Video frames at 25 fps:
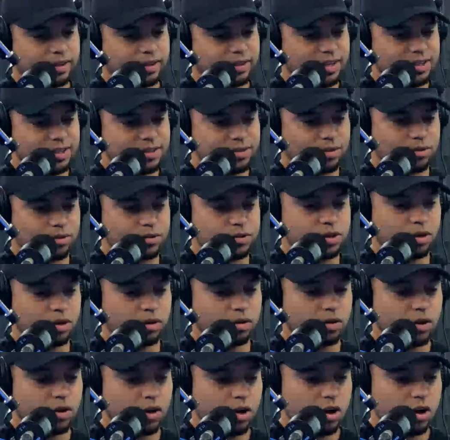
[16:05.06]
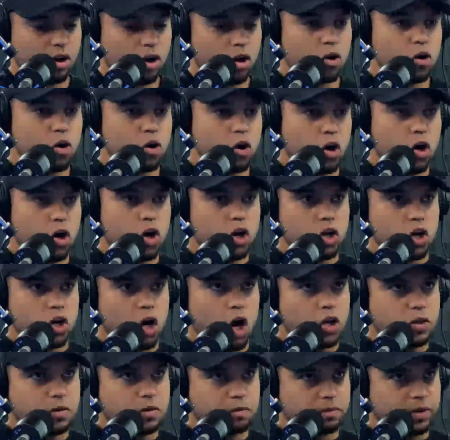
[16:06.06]
That's true. So
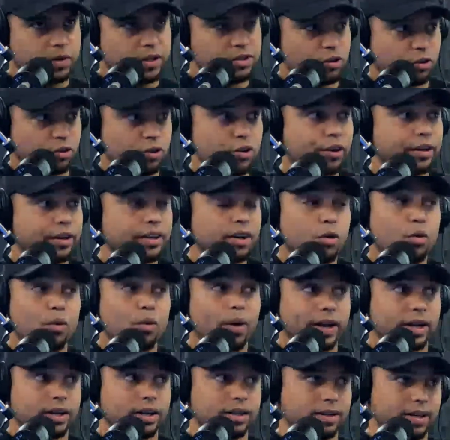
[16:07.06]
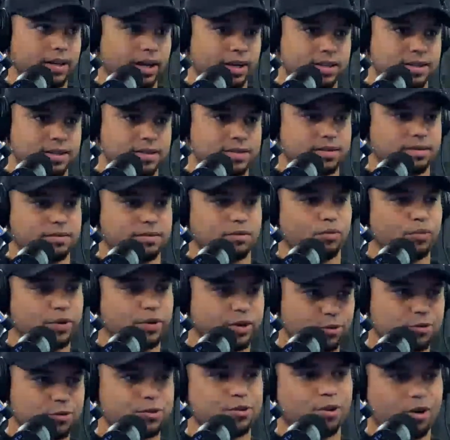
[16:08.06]
during the quiet days,
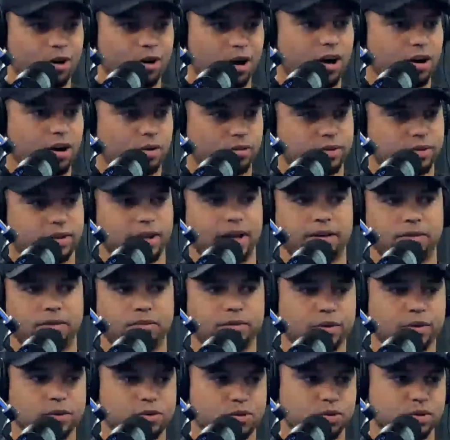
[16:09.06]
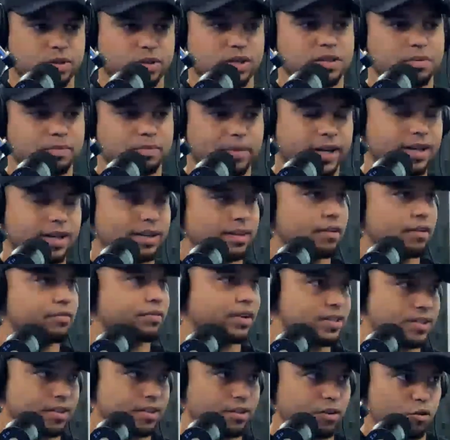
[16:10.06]
we used to go out and we used to just make a
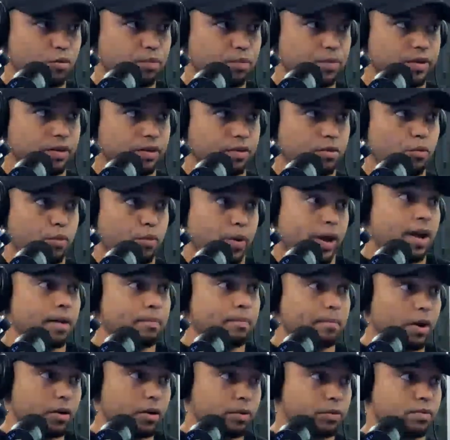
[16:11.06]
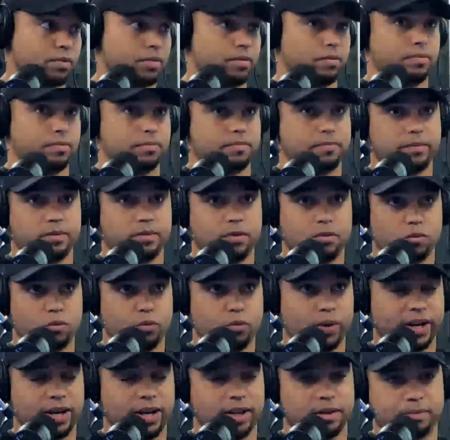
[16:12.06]
difference in the community.
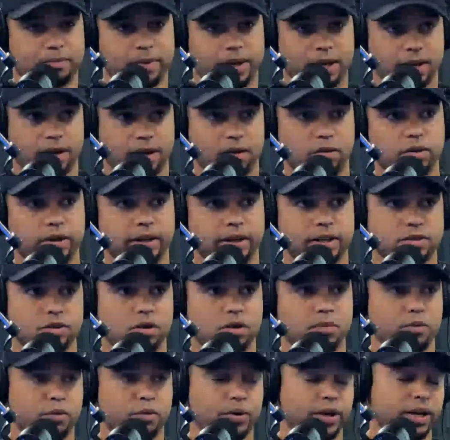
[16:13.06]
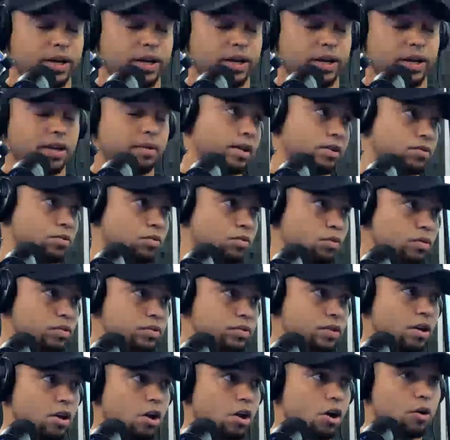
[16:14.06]
Whether it be at the old age home or whether it be at the
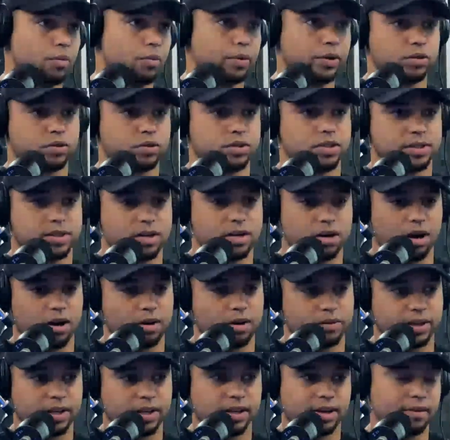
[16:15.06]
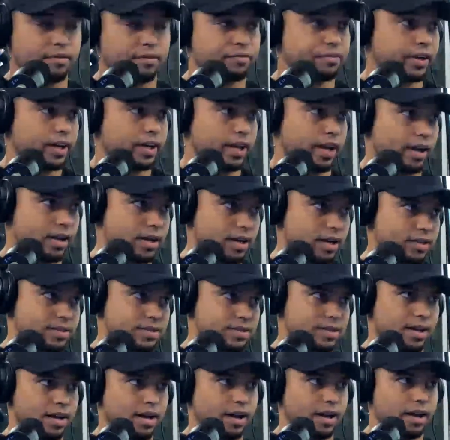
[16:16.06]
schools, we used to just go out and give free haircuts.